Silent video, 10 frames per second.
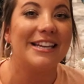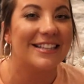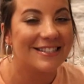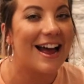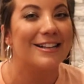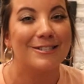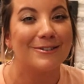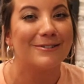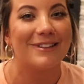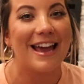it's not
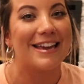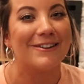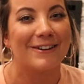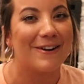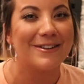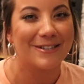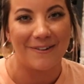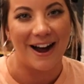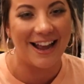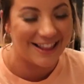too late. You could always go
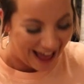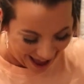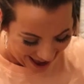online.